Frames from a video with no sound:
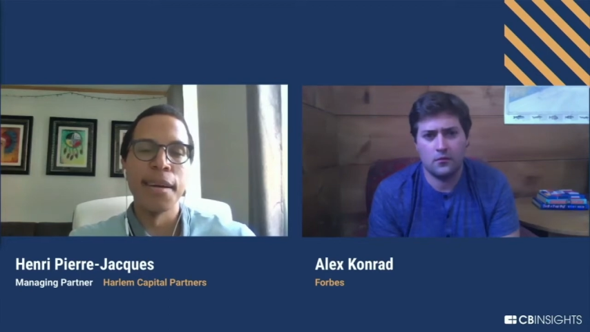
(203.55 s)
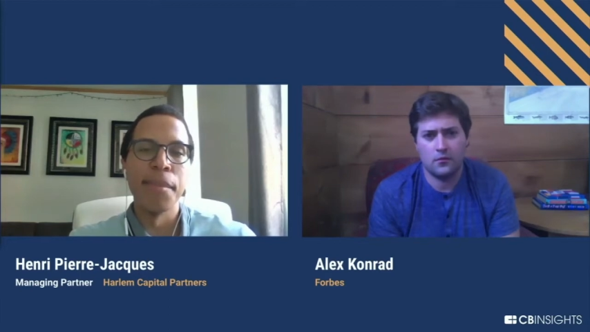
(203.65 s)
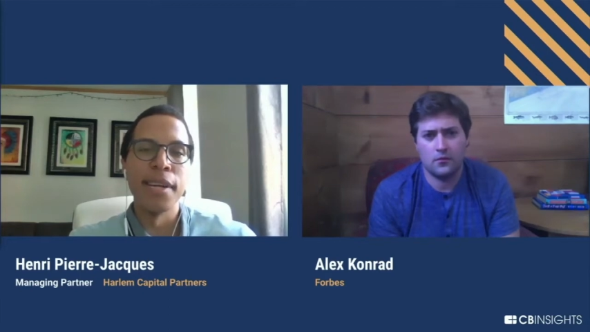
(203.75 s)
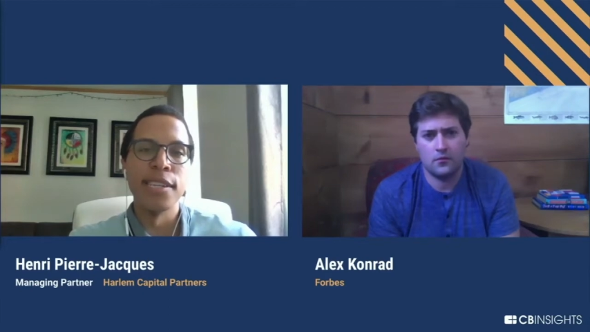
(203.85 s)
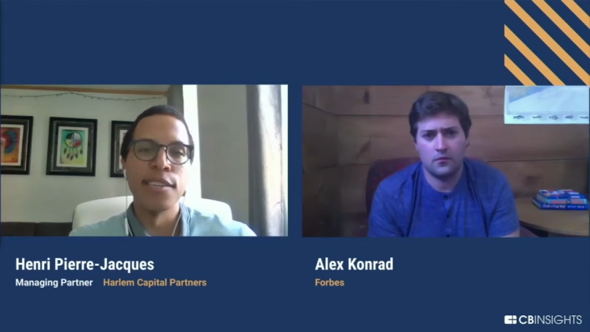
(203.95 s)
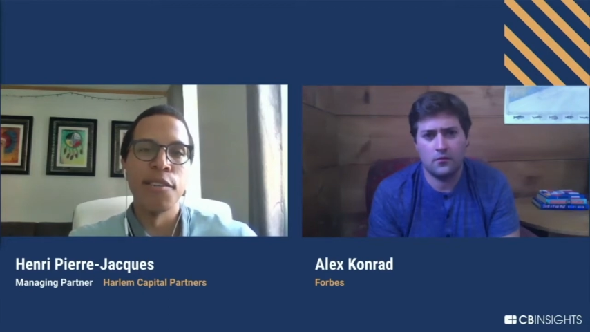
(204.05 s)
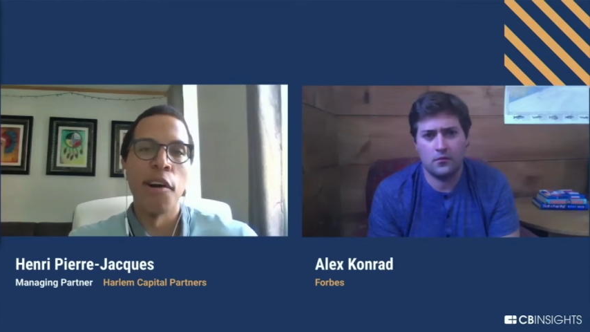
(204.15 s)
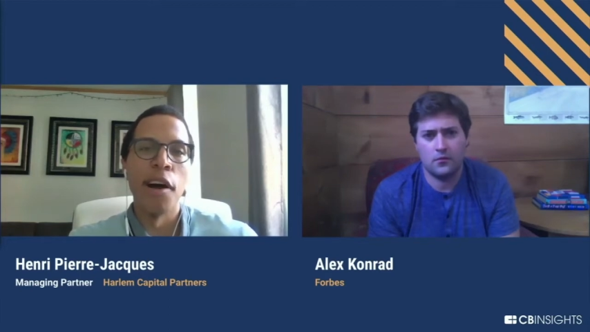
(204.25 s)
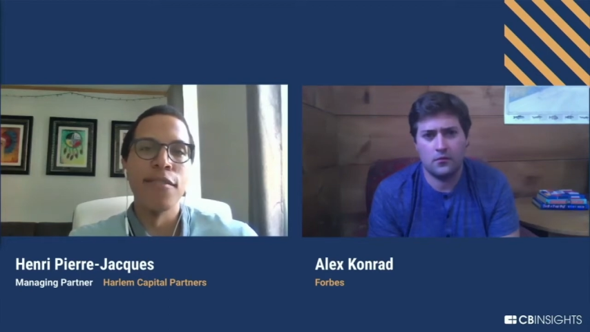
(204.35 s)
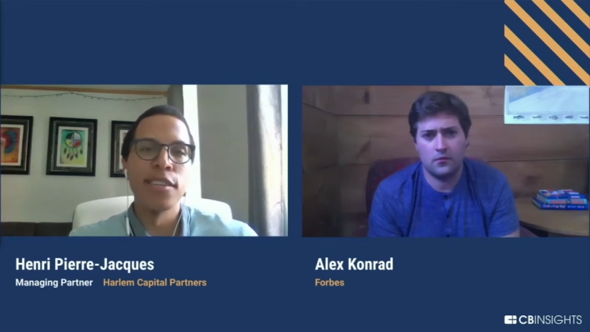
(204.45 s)
Speaker 1: as I mentioned.
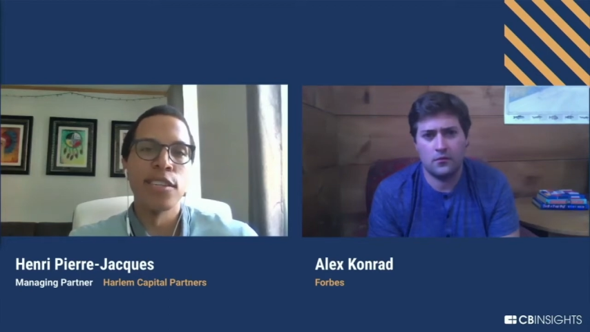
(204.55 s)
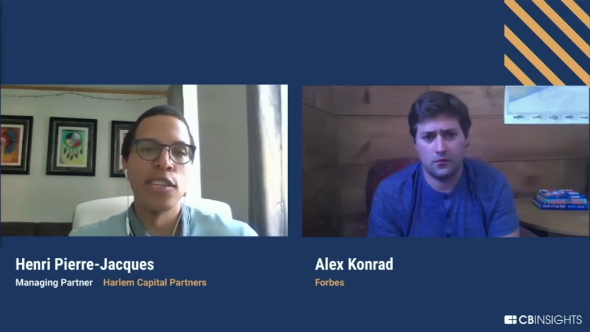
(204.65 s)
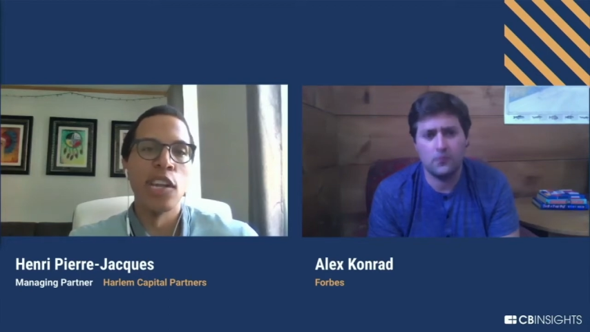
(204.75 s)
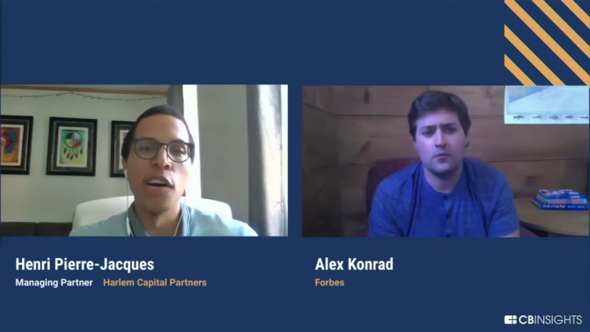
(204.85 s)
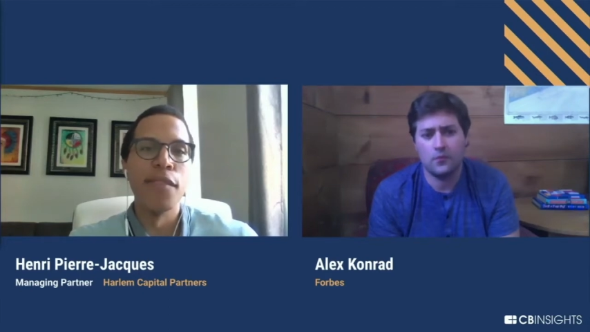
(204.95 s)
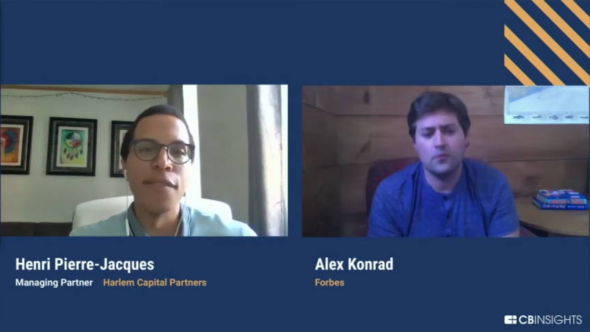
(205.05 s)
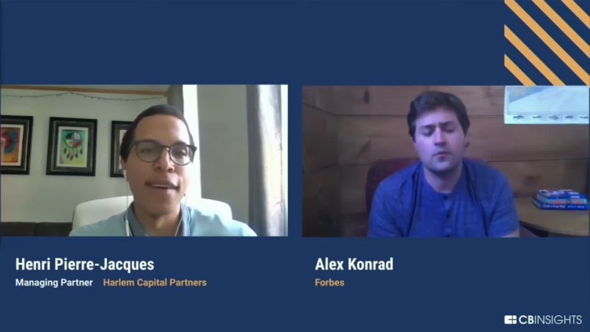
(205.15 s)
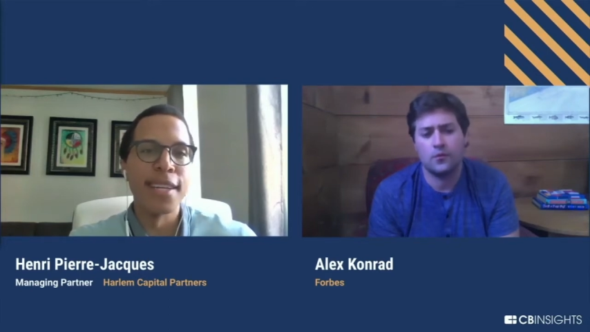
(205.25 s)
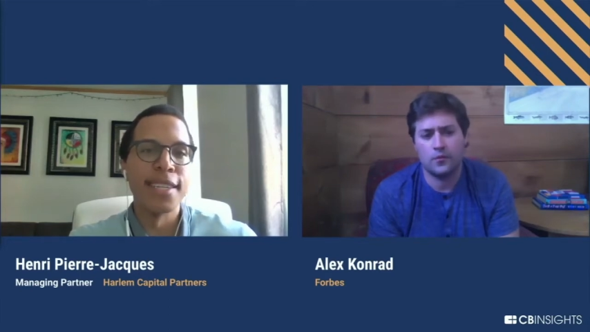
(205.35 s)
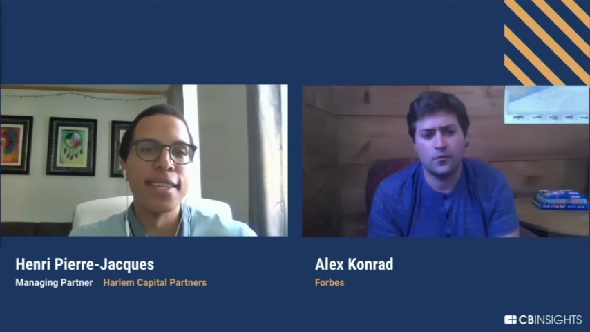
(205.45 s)
So all of us just loved
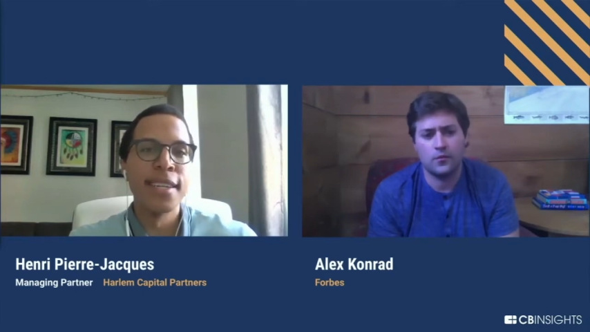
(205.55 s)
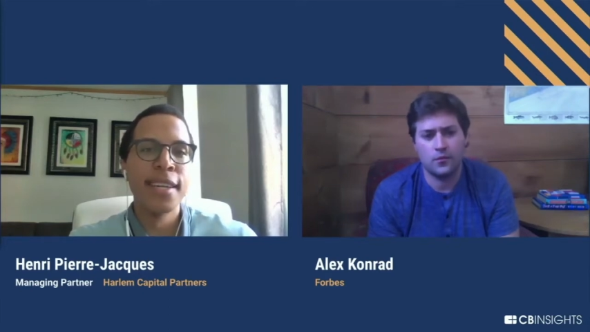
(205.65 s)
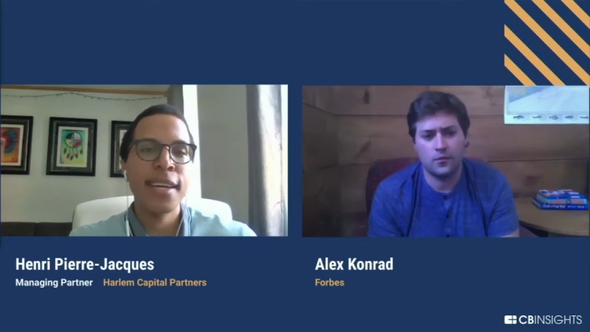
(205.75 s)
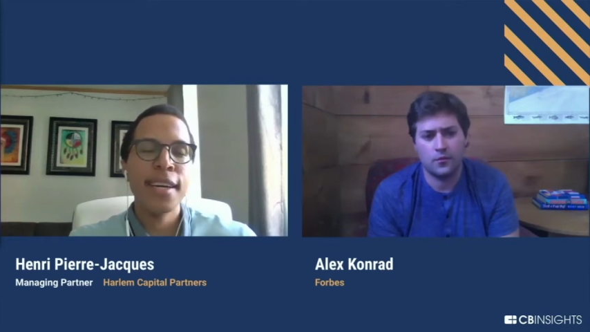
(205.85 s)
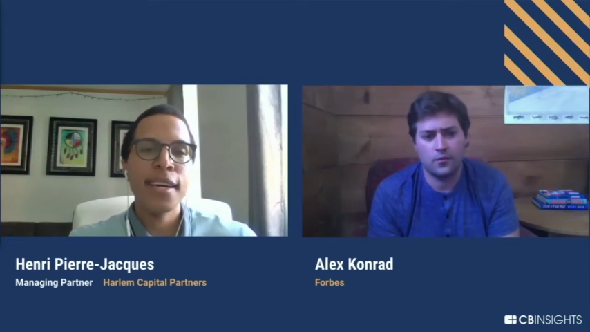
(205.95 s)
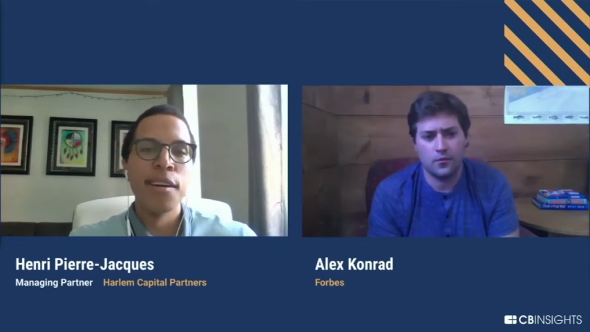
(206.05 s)
investing.